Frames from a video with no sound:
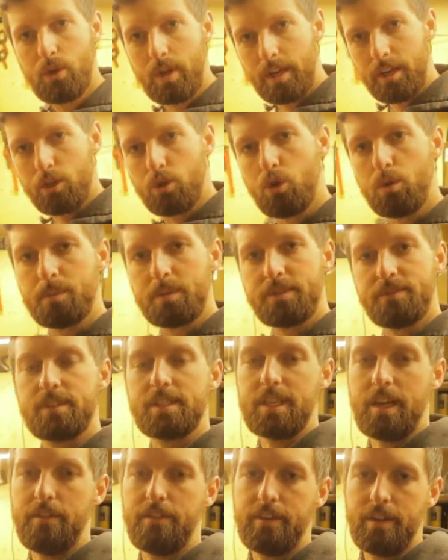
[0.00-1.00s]
kind of groups of
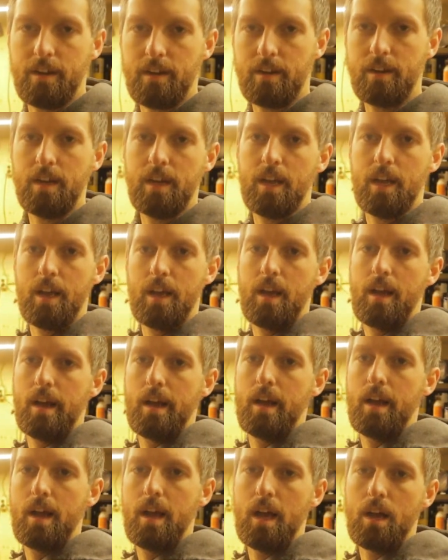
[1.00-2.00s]
stuff here.
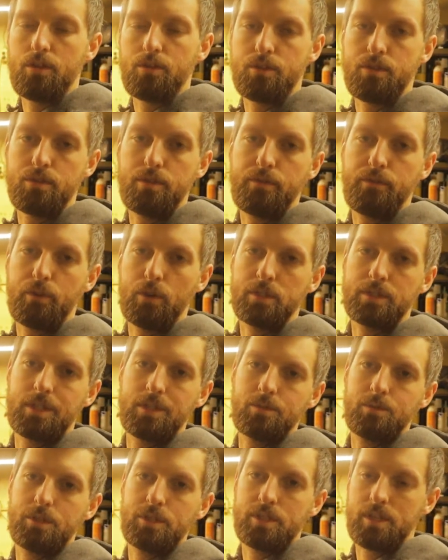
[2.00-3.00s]
I'll go through the first
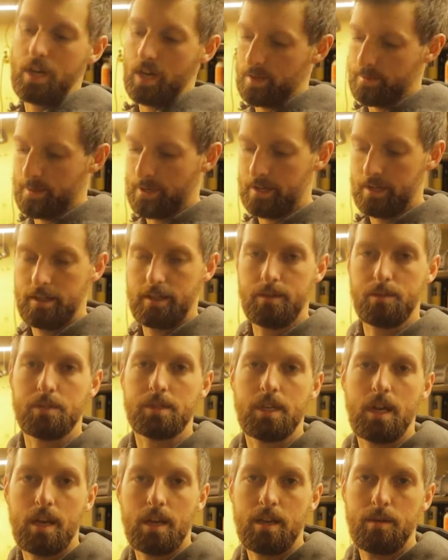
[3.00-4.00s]
because we just talked about it, and then I'll
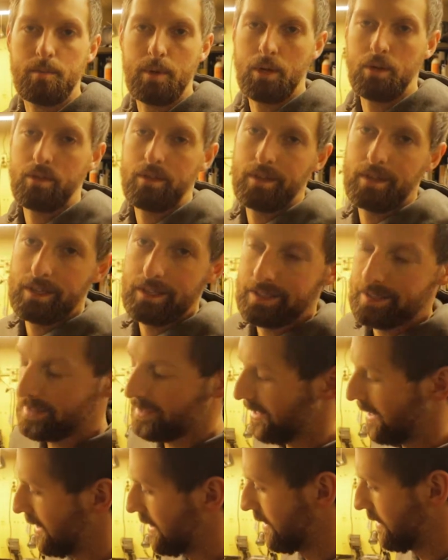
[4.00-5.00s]
talk about the
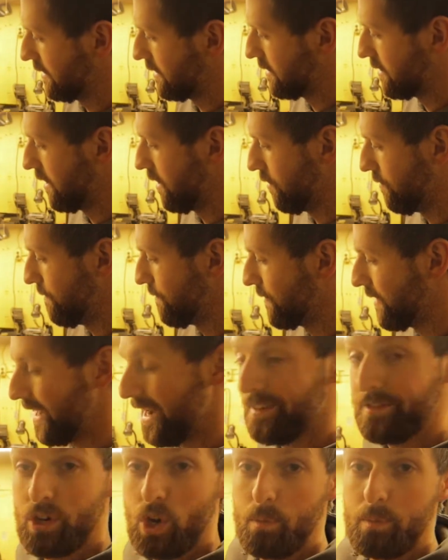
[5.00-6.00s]
second. So I
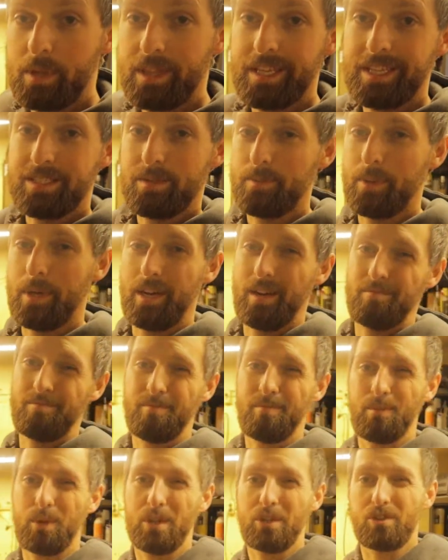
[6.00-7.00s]
haven't opened this, but I'm
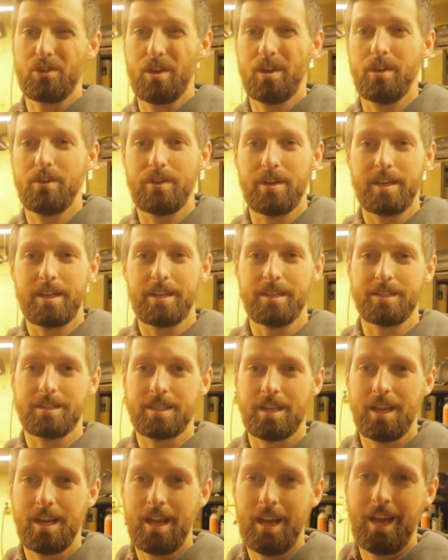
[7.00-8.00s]
pretty sure I know what it
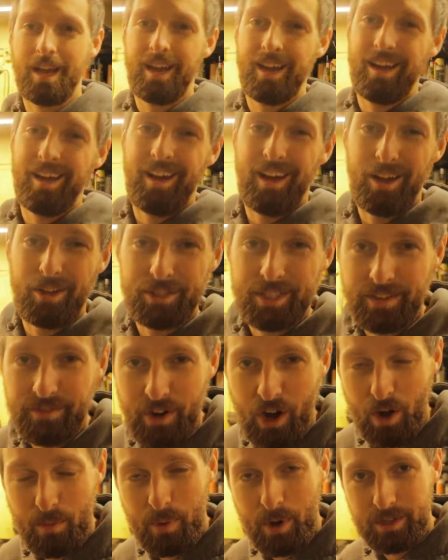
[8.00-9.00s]
is. I also have
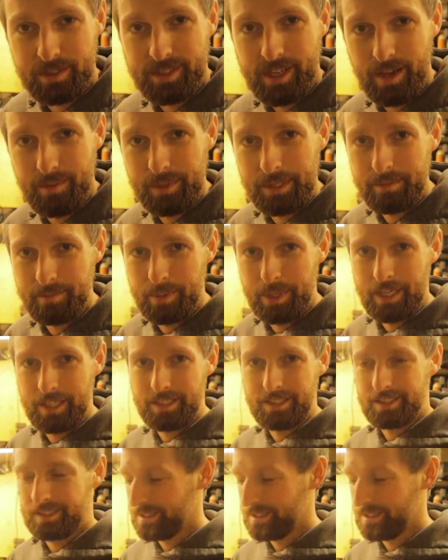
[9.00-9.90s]
car parts coming, but